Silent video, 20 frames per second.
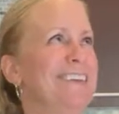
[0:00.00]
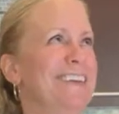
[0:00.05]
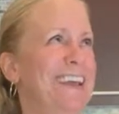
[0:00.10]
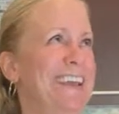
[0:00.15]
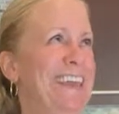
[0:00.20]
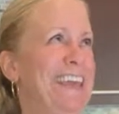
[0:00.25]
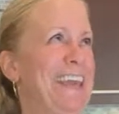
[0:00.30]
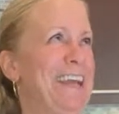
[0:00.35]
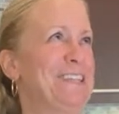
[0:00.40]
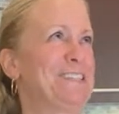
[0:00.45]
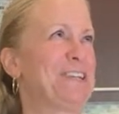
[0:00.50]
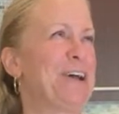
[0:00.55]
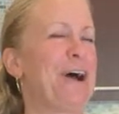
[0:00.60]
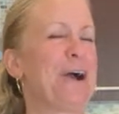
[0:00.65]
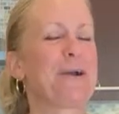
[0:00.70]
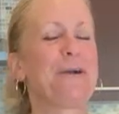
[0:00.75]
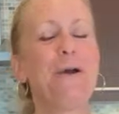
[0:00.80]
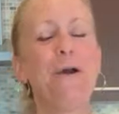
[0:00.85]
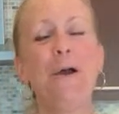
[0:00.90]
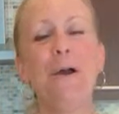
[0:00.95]
can't
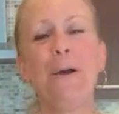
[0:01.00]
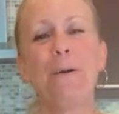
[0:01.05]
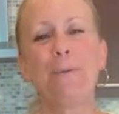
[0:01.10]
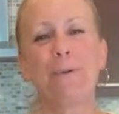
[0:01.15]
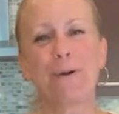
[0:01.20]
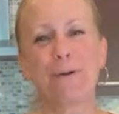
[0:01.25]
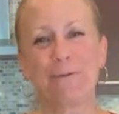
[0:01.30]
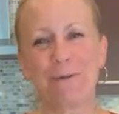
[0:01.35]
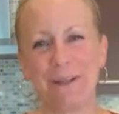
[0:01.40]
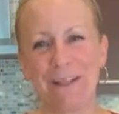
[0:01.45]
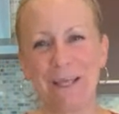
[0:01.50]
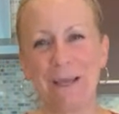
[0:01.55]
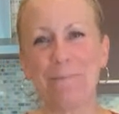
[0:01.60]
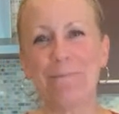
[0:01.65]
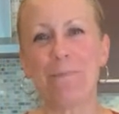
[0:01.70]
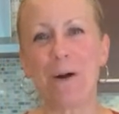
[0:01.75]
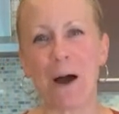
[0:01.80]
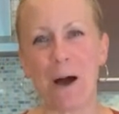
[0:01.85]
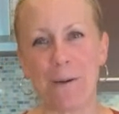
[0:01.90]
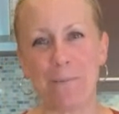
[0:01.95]
talk. We're really
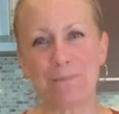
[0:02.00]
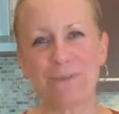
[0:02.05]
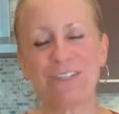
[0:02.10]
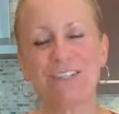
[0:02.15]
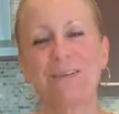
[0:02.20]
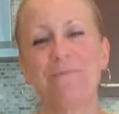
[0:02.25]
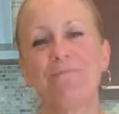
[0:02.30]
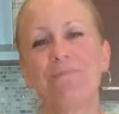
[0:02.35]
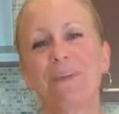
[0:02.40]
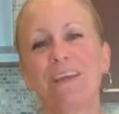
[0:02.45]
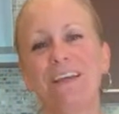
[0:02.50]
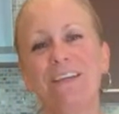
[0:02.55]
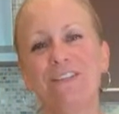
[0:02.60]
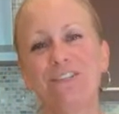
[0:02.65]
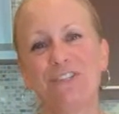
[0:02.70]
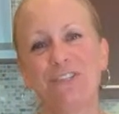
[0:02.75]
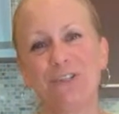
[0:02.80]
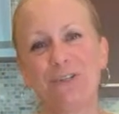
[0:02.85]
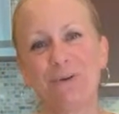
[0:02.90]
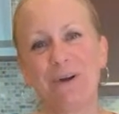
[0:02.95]
pumped
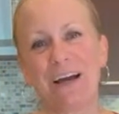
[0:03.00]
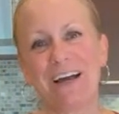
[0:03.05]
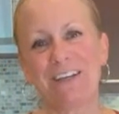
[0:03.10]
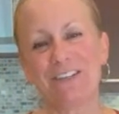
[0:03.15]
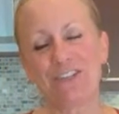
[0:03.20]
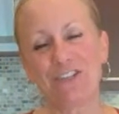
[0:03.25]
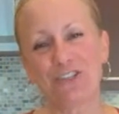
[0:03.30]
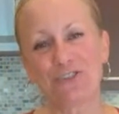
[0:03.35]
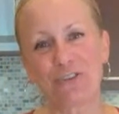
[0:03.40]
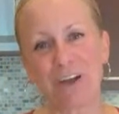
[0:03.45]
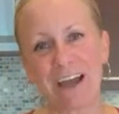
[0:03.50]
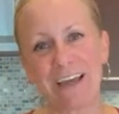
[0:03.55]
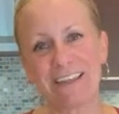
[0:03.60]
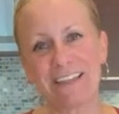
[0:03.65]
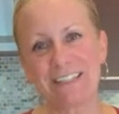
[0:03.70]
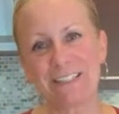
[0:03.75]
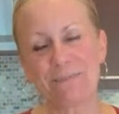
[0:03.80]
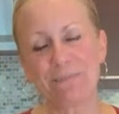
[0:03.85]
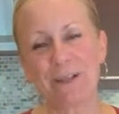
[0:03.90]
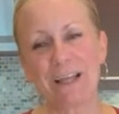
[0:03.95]
to try
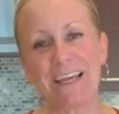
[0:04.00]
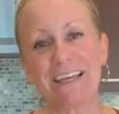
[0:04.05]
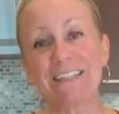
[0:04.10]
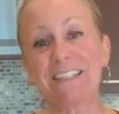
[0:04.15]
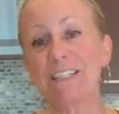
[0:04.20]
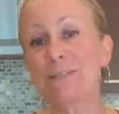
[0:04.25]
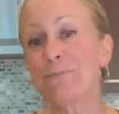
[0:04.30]
this place. This